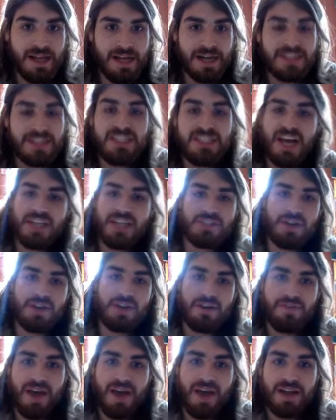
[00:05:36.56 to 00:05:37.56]

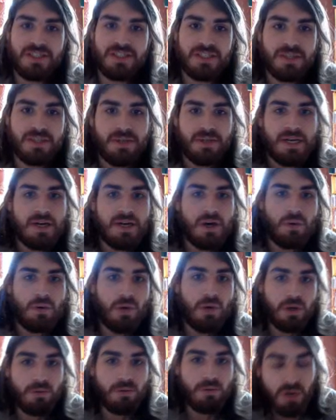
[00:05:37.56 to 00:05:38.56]
Unsaturated fats,
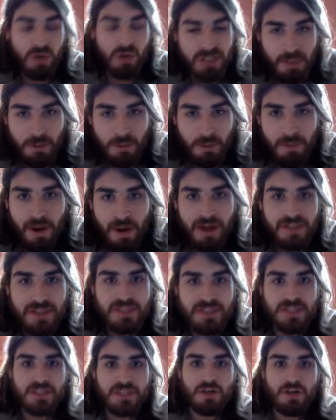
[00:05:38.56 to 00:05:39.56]
one or more double
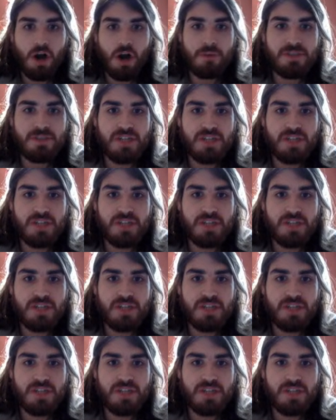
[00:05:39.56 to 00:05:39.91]
bonds in the carbon